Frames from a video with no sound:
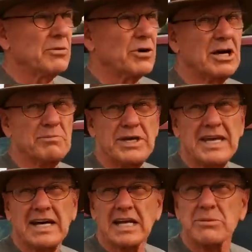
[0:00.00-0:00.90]
We're on
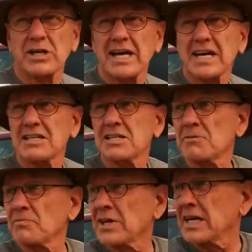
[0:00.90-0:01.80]
BLM land.
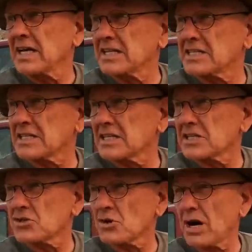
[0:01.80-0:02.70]
It's
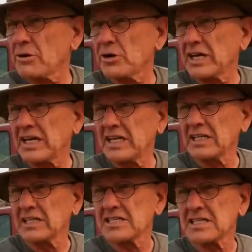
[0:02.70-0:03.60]
Strawberry
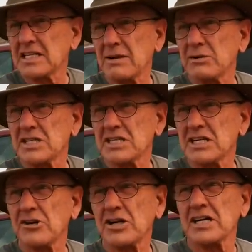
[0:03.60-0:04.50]
Hill is the name of
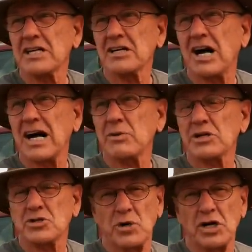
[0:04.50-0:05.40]
this area,
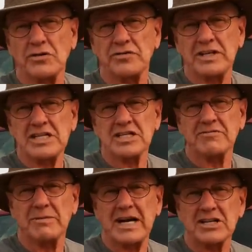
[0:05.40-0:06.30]
Highway 12 east
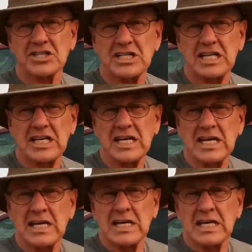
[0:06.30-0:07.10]
of Miles City.